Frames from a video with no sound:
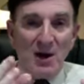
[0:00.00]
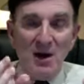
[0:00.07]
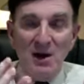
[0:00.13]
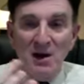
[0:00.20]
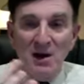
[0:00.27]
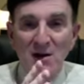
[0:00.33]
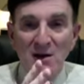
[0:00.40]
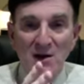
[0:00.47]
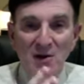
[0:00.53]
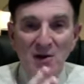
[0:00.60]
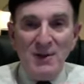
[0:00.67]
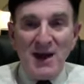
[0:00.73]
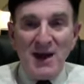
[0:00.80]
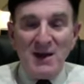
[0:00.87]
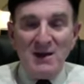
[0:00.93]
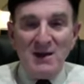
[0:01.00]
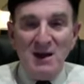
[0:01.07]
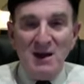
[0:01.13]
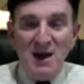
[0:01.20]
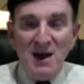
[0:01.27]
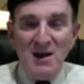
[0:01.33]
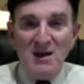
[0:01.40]
going back into the
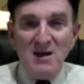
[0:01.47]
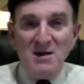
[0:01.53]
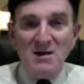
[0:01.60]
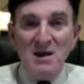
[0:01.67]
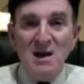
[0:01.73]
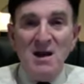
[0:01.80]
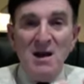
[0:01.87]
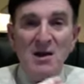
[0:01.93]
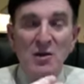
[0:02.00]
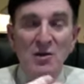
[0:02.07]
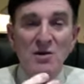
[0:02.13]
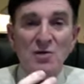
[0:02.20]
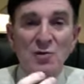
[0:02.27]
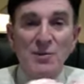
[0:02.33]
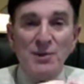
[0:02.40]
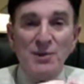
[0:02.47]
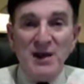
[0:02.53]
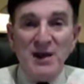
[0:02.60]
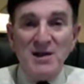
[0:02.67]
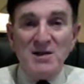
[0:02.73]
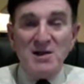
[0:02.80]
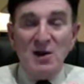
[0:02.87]
80s in order to
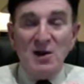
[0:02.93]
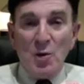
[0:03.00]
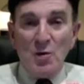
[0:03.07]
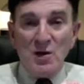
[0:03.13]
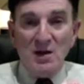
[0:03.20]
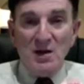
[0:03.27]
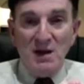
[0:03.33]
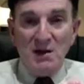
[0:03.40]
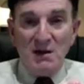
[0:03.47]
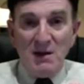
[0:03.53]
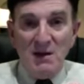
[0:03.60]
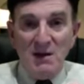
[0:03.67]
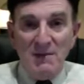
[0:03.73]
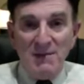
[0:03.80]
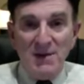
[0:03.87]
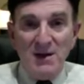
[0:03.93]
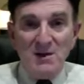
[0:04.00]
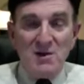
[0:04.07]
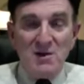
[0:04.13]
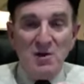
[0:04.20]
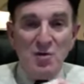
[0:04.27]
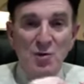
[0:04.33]
replace lower teeth.
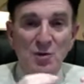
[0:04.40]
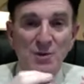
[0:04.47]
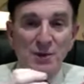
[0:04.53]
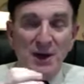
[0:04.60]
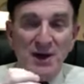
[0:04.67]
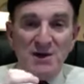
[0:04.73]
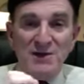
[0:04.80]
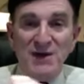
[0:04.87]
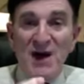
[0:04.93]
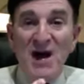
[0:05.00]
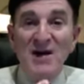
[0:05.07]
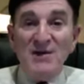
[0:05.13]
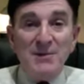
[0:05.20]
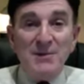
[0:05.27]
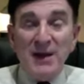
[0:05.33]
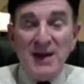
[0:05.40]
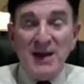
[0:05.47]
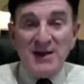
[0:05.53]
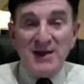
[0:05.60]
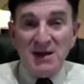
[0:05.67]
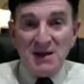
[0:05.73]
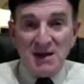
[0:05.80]
So you would place 5 implants
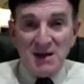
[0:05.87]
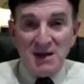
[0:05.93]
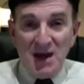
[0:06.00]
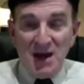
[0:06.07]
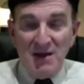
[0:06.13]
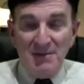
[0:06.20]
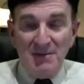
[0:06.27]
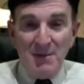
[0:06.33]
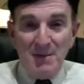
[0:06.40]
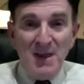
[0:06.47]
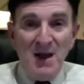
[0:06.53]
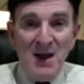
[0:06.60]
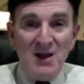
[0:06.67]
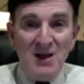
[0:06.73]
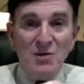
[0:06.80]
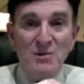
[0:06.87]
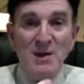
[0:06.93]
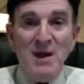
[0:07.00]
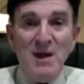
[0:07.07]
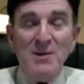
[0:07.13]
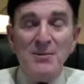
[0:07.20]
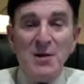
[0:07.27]
at the time, and you would
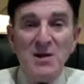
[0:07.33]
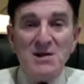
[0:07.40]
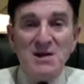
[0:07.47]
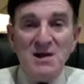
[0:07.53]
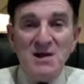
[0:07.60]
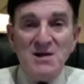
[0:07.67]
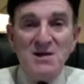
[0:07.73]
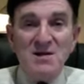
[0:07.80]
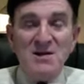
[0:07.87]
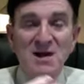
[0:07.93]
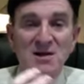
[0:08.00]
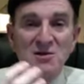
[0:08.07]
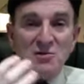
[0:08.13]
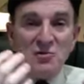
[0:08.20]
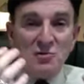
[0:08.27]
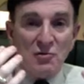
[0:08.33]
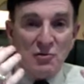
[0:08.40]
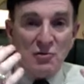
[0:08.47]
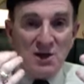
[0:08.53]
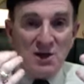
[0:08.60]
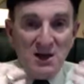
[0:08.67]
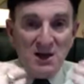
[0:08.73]
make a prosthesis that screws
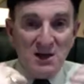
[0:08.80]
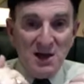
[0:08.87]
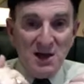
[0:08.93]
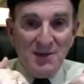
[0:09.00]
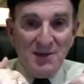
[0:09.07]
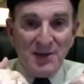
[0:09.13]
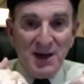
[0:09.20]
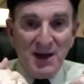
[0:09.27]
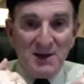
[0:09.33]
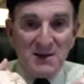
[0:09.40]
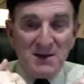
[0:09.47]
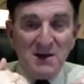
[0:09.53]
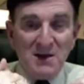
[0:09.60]
into the implants